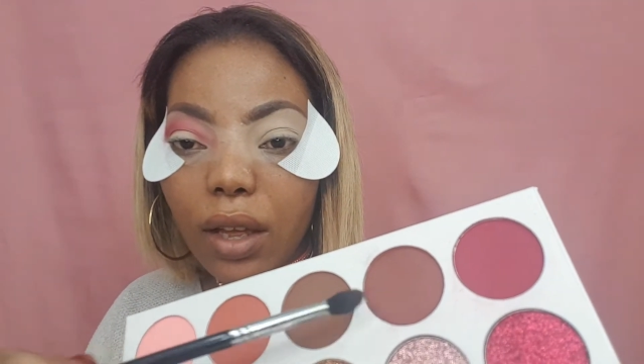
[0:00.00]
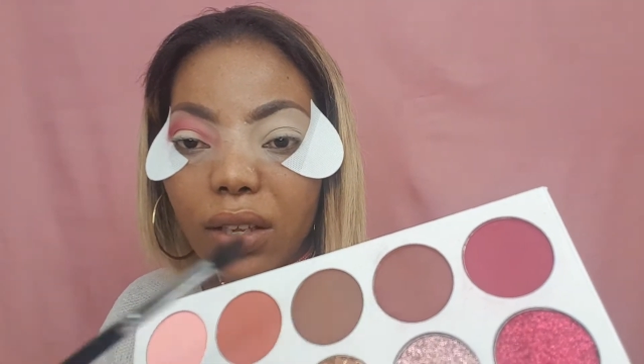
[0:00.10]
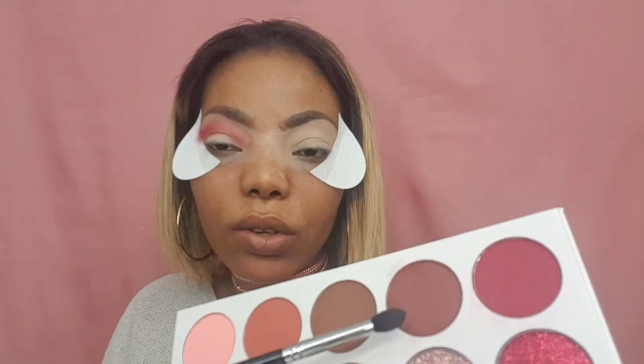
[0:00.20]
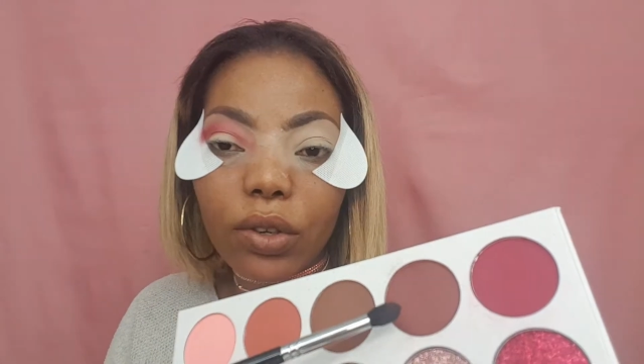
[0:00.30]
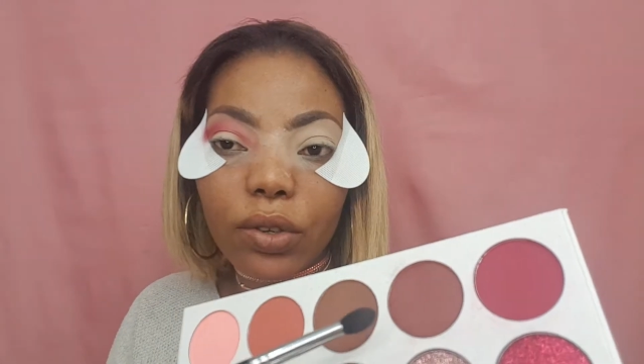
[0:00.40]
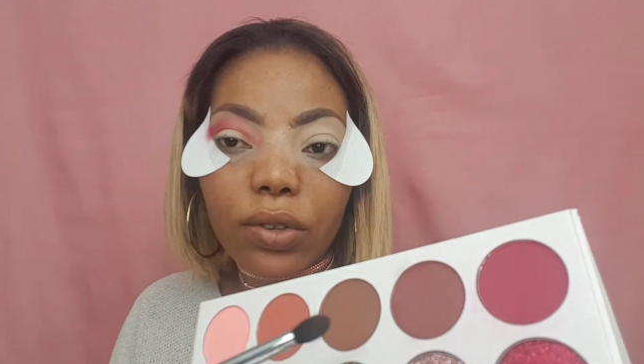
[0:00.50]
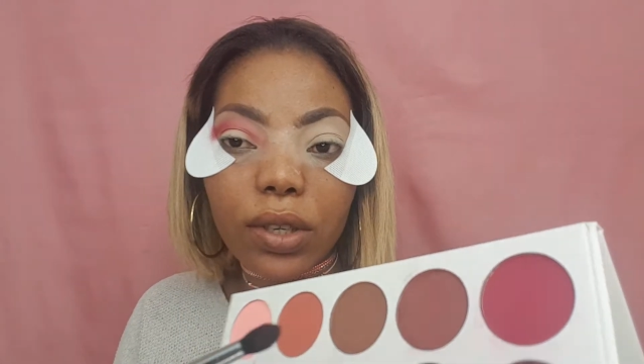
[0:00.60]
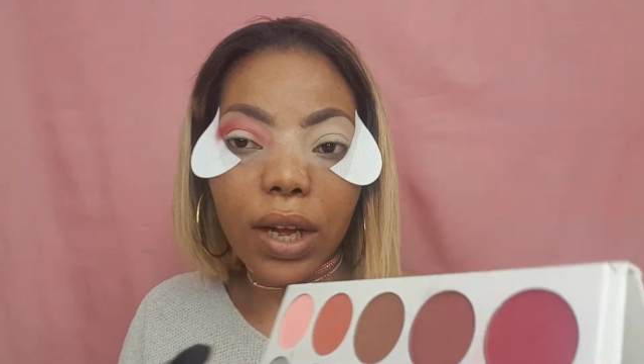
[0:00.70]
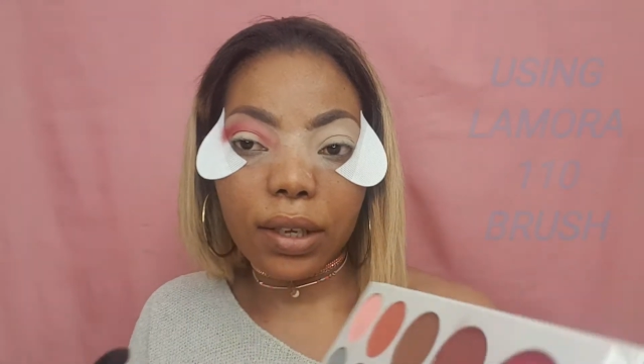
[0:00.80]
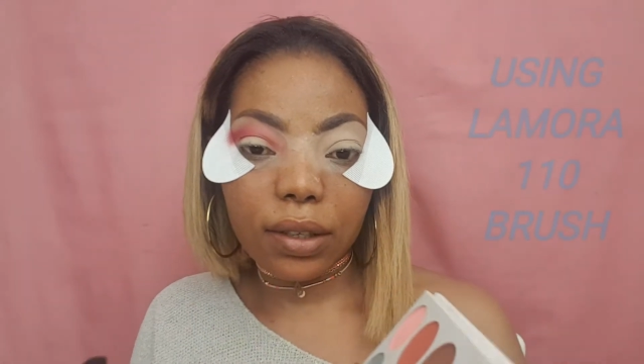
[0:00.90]
I'm going to use
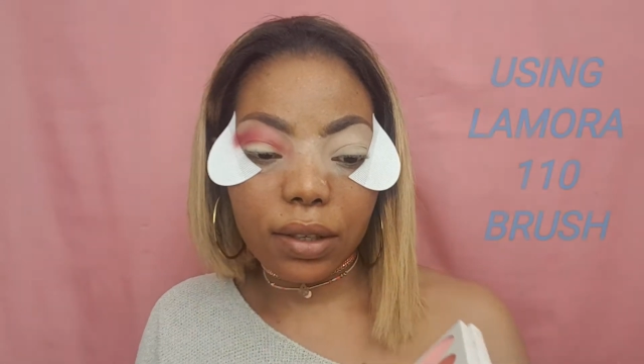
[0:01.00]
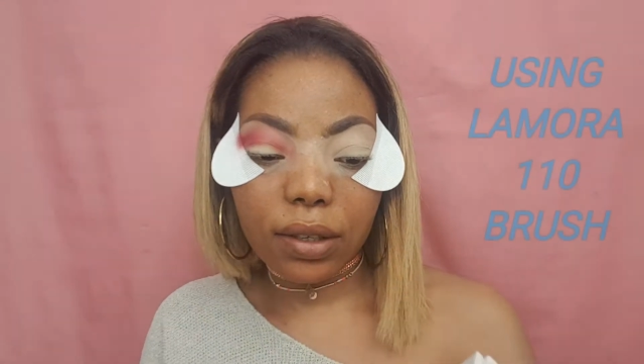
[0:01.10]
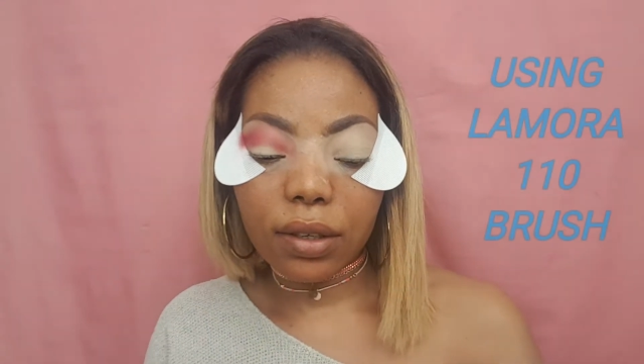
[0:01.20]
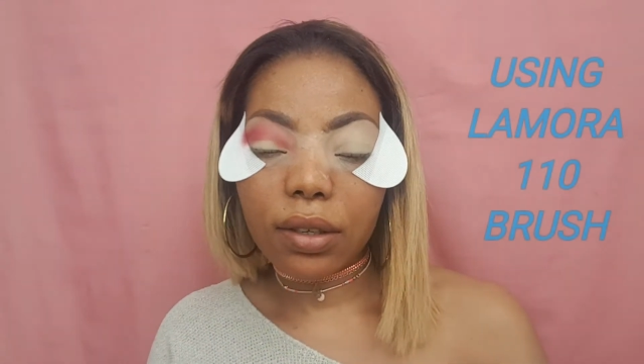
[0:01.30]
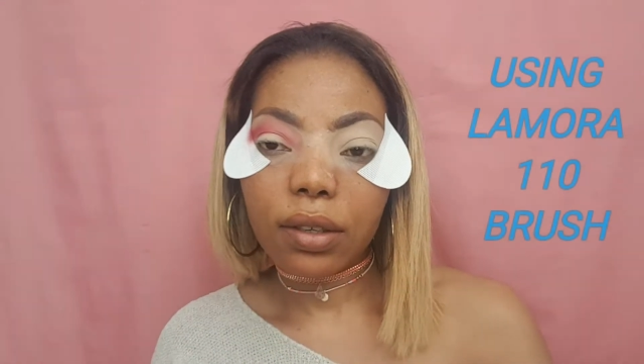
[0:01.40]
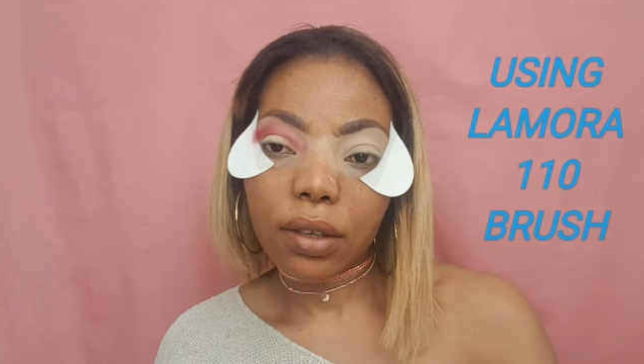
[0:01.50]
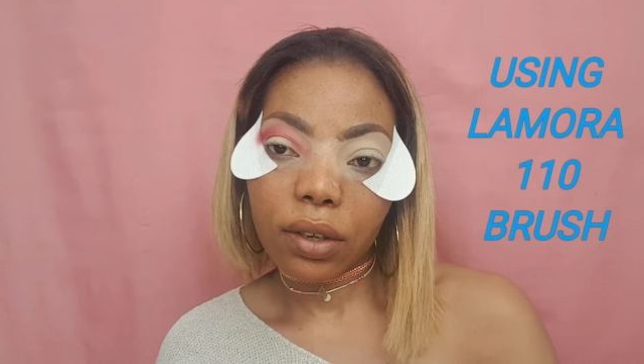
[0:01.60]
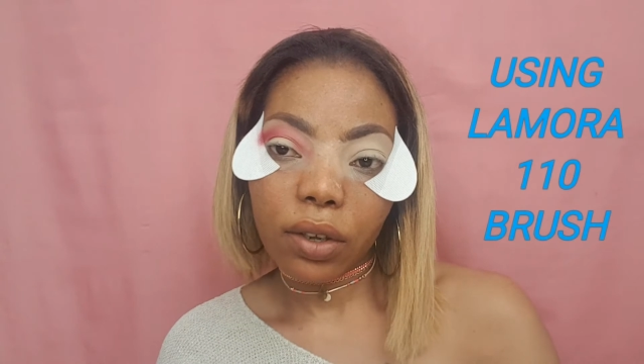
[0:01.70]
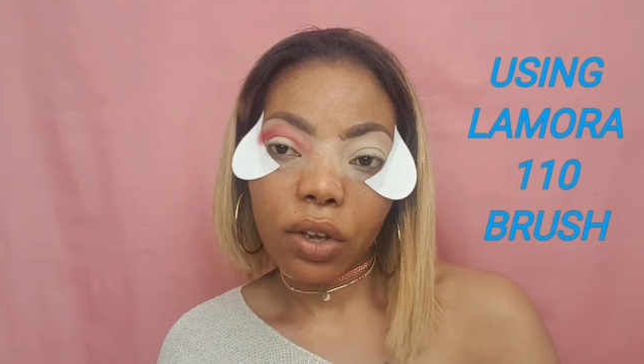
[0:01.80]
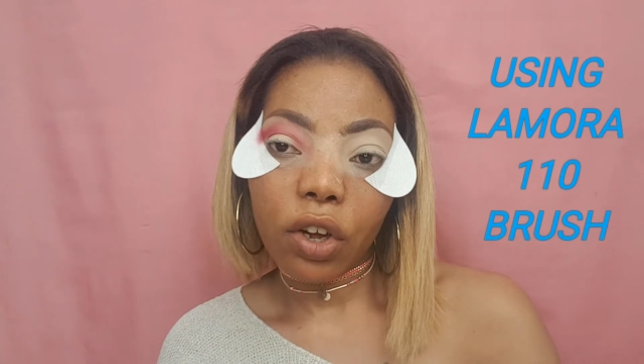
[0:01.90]
that
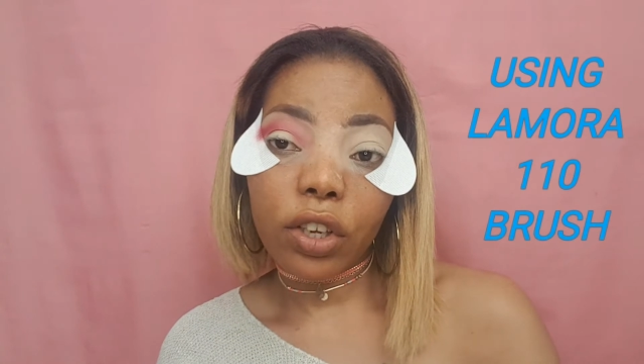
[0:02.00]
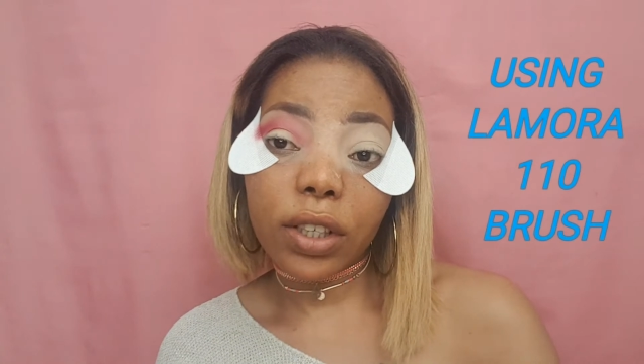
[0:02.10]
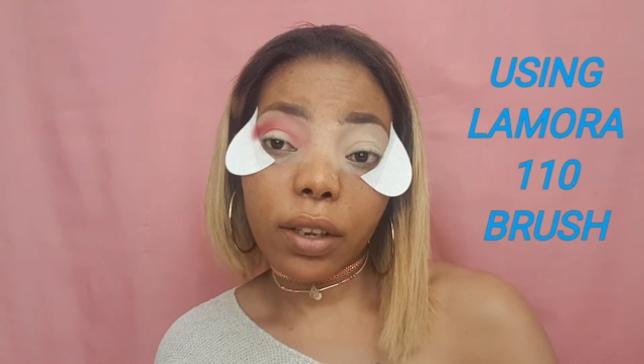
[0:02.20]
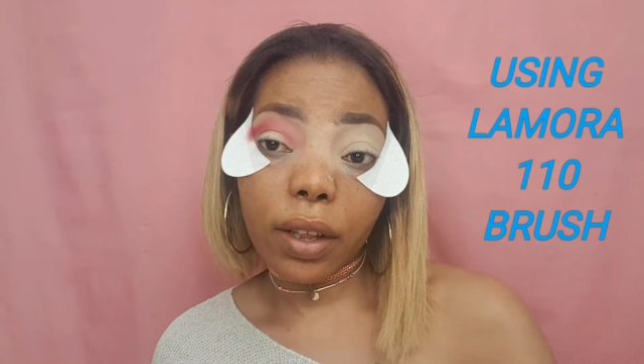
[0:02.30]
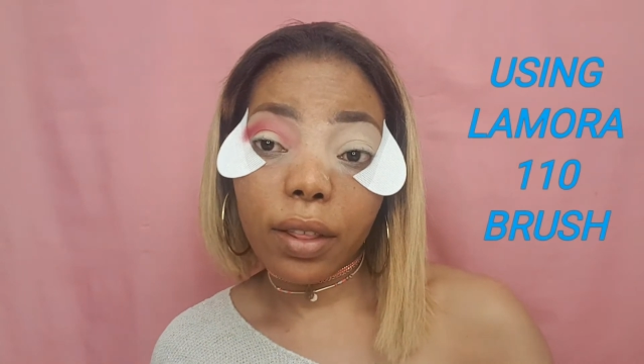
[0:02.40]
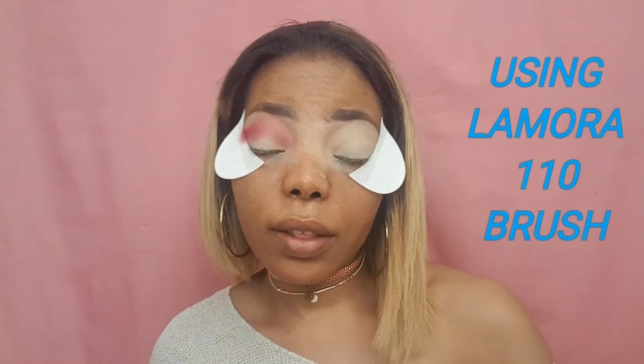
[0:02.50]
underneath